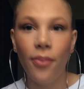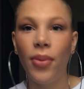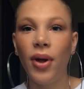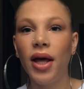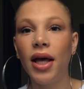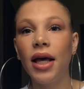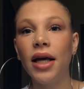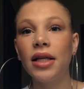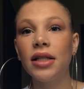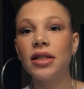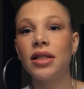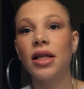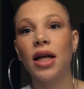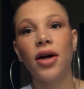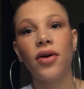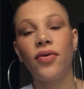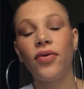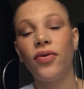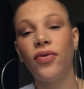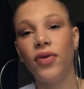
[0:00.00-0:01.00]

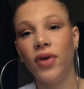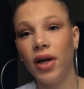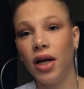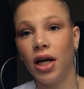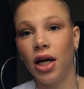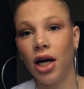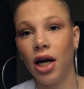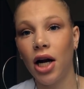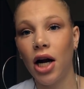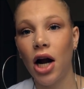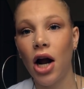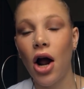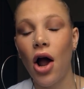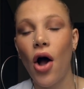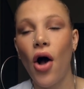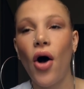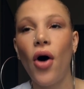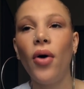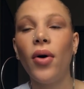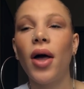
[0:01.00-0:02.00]
Biggest fear.
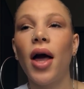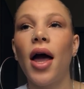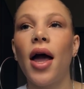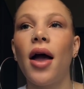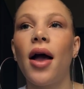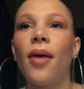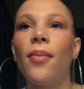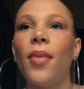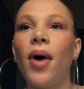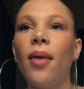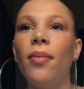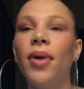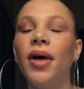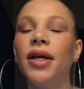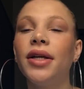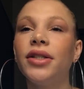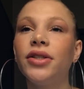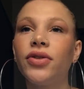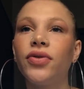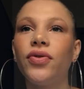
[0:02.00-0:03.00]
Okay, my
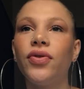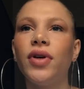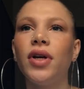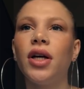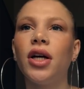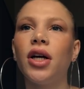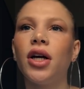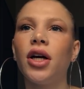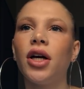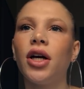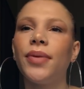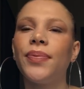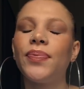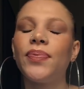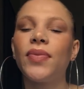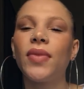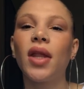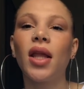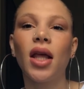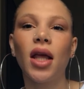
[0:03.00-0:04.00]
biggest fear
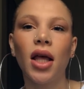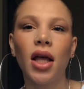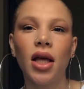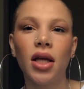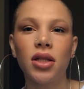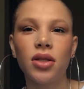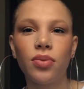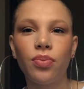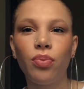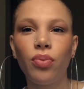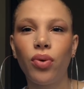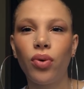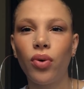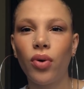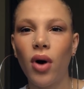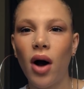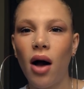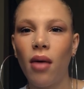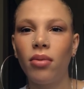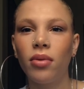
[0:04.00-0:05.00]
is
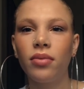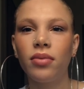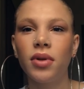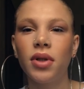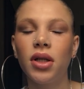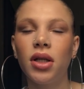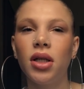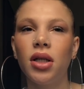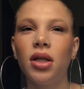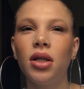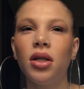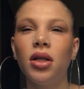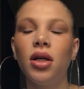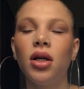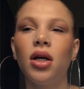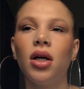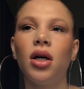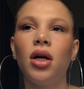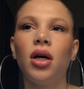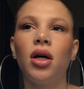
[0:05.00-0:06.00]
probably,
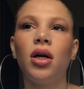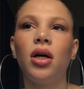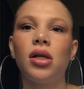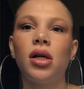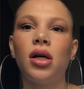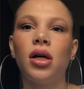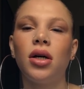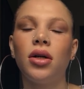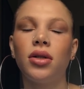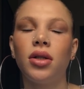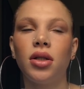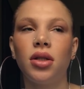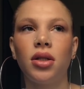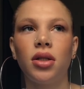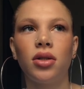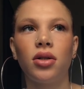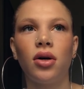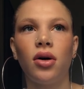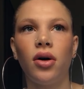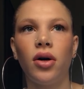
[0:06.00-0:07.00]
this
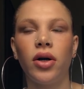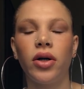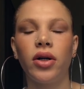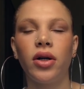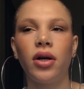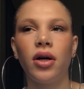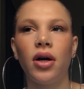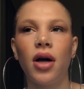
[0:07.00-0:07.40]
is hard.